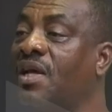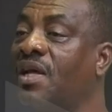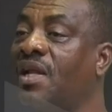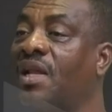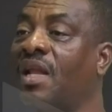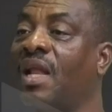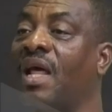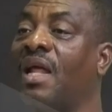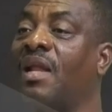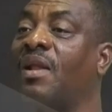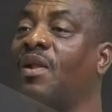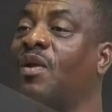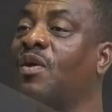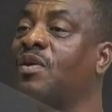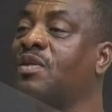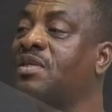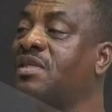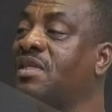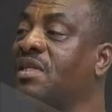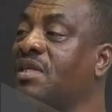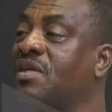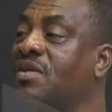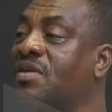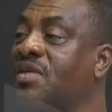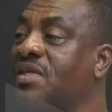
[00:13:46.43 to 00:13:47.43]
landlords
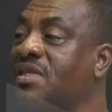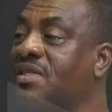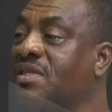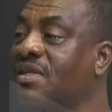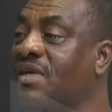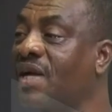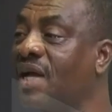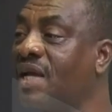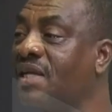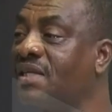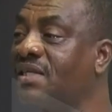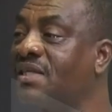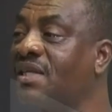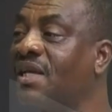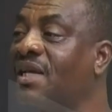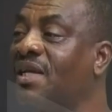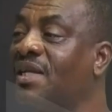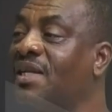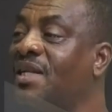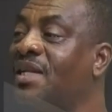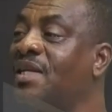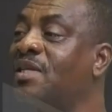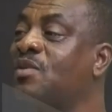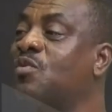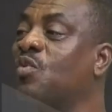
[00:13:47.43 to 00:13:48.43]
increase rent,
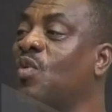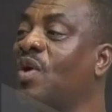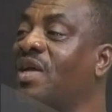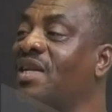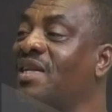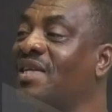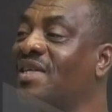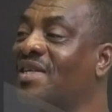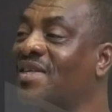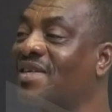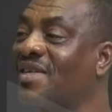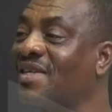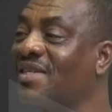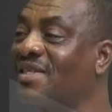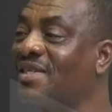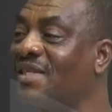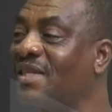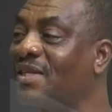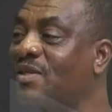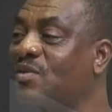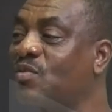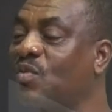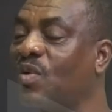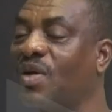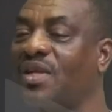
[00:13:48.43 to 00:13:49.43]
this one increase
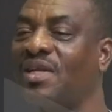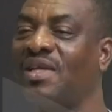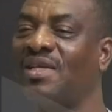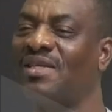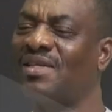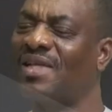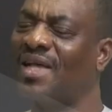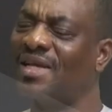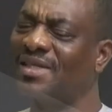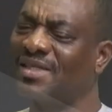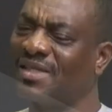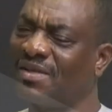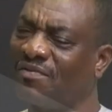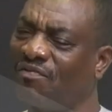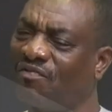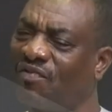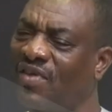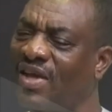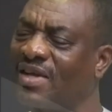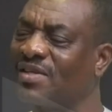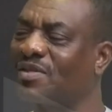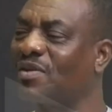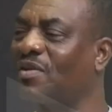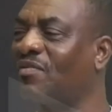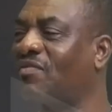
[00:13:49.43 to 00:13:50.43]
this one. It's as an
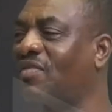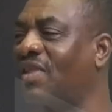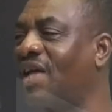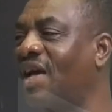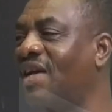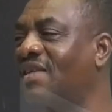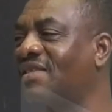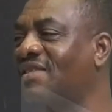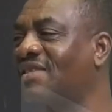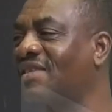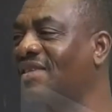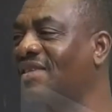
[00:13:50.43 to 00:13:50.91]
effect of that.